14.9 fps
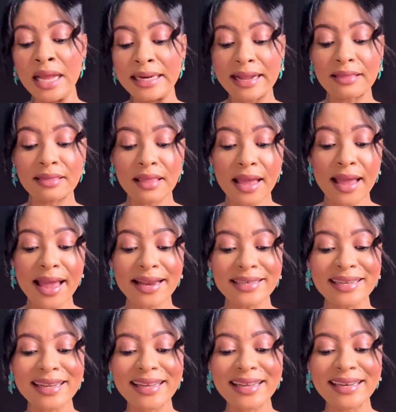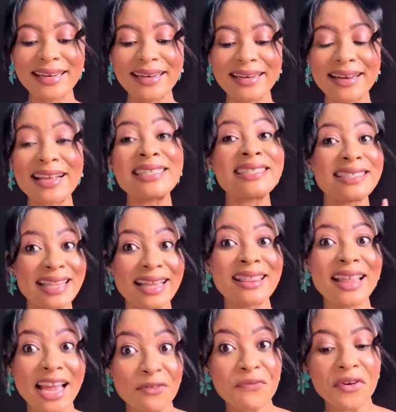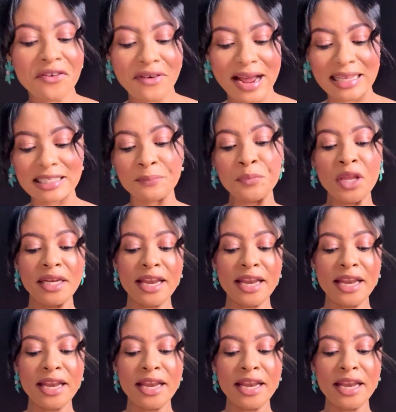The third fragrance.